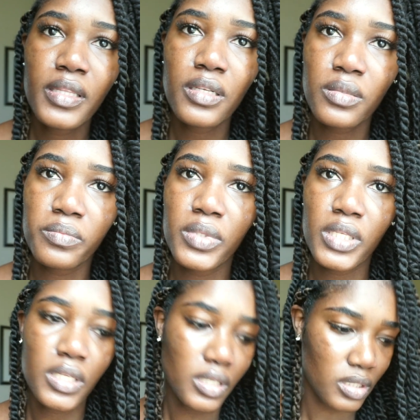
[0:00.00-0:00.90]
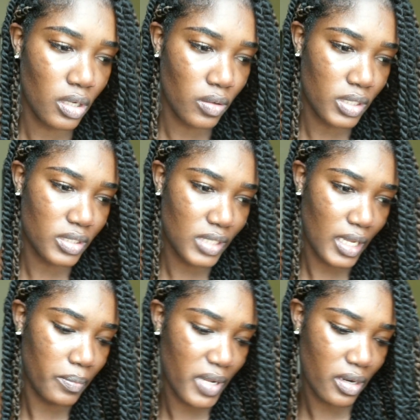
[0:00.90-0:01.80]
didn't bleed though because
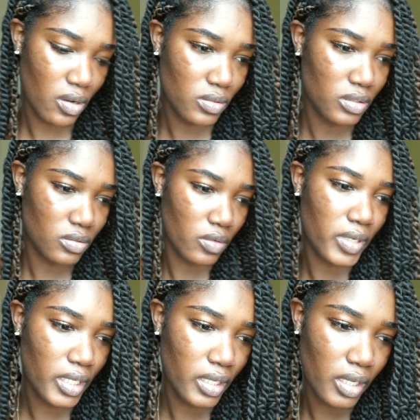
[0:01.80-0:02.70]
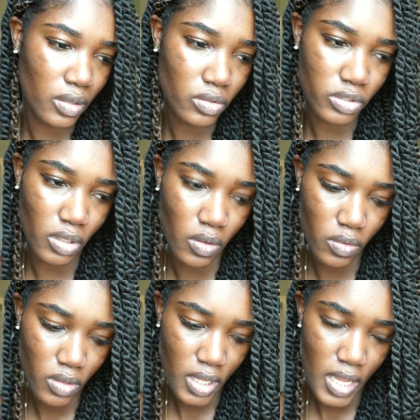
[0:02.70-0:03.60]
like my nose is already healed so
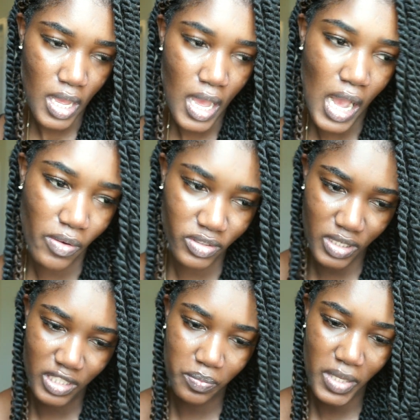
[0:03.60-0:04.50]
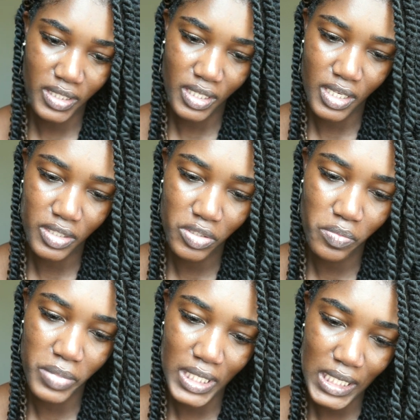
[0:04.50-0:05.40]
I wasn't expecting it to
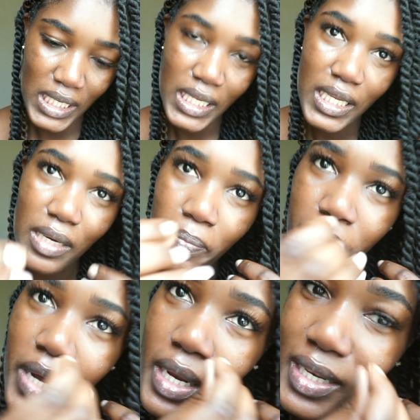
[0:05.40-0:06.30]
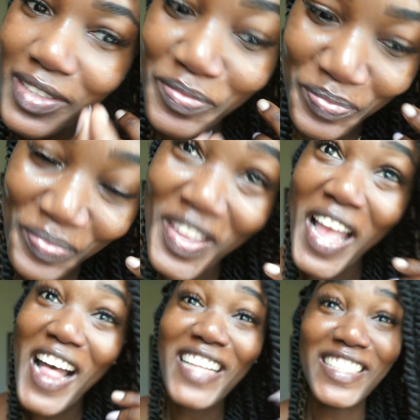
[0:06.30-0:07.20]
bleed but
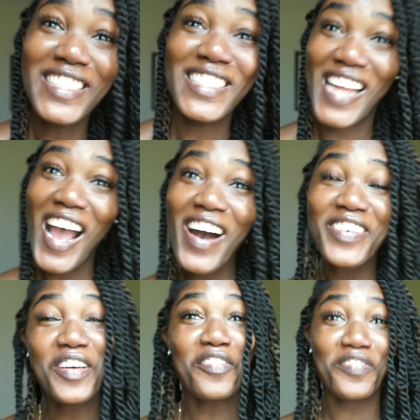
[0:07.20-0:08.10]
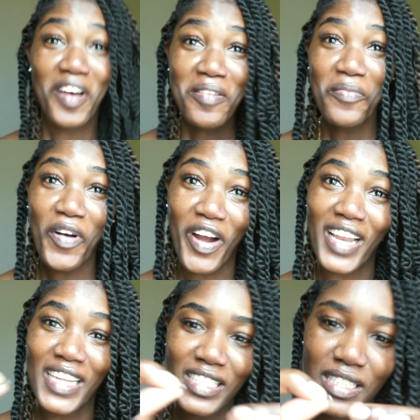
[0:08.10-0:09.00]
now the fun
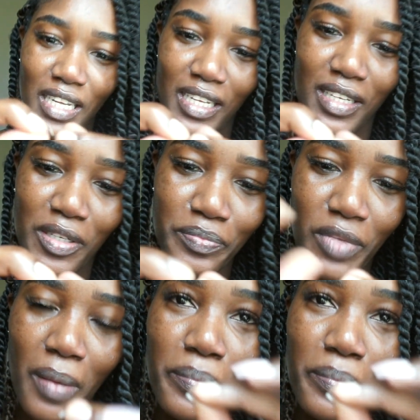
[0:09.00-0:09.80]
part let's like I'm